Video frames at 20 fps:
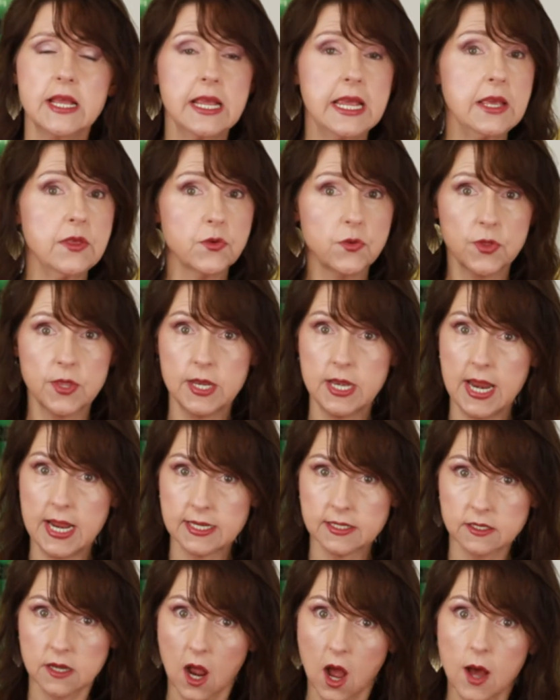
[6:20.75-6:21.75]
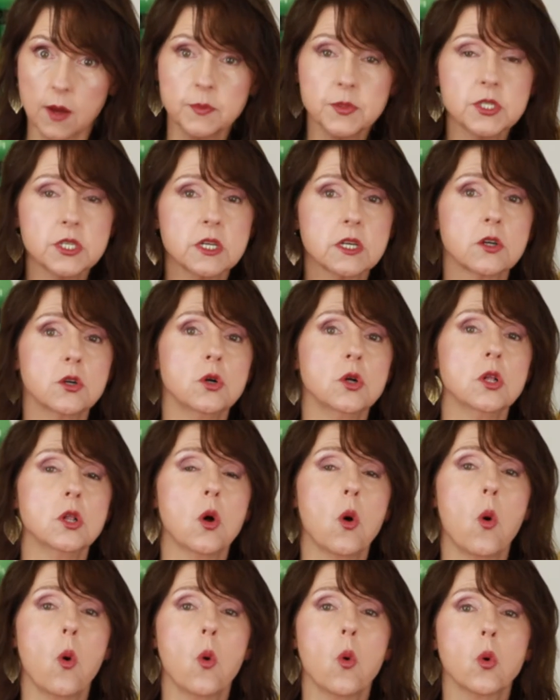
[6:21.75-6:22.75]
either the next
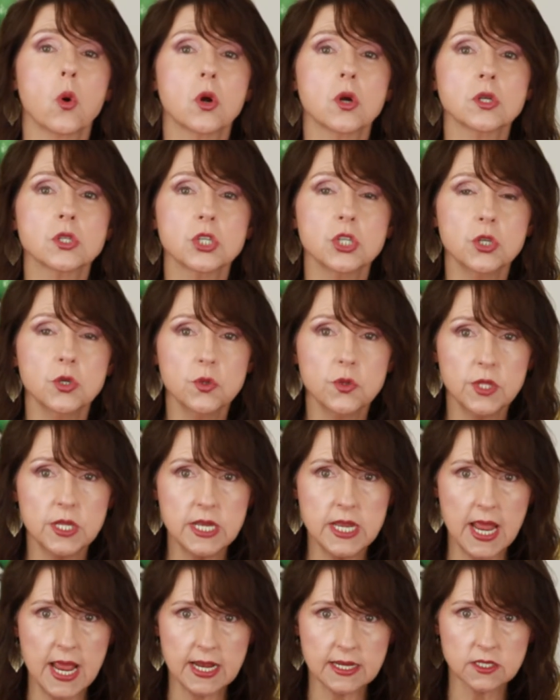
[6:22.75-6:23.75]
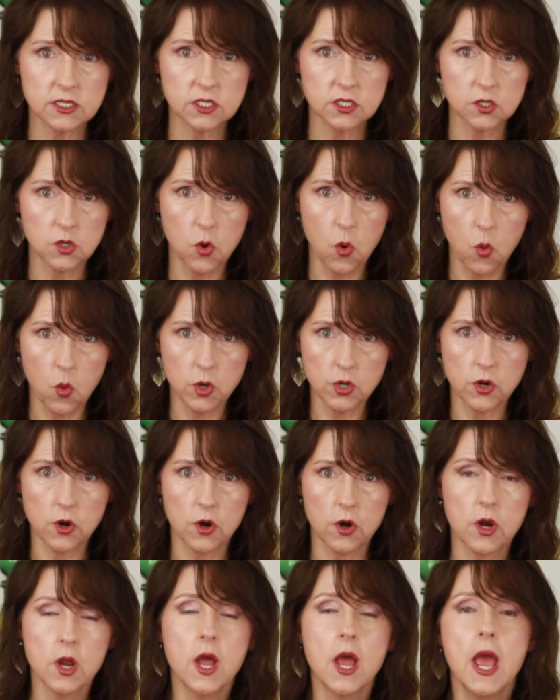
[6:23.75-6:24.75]
obstacle or to the next corner.